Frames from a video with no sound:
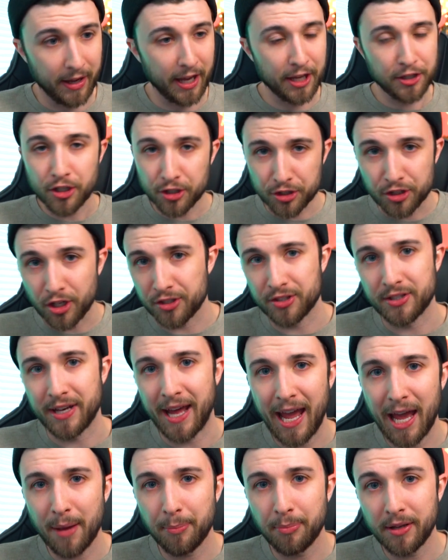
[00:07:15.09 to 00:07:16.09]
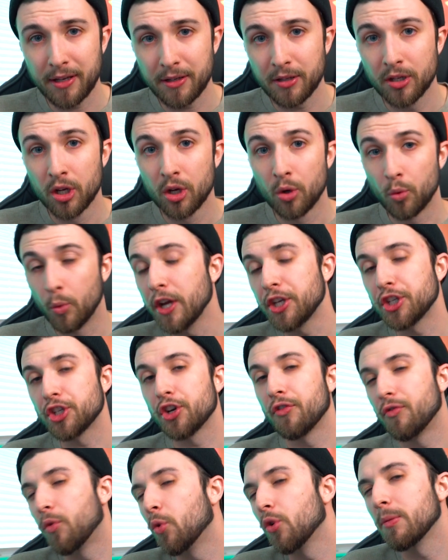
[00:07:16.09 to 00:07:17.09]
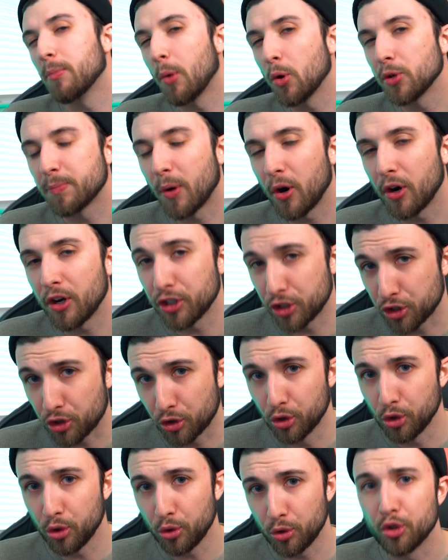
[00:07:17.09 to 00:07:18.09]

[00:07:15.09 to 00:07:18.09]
It just doesn't happen, which for the most part is true.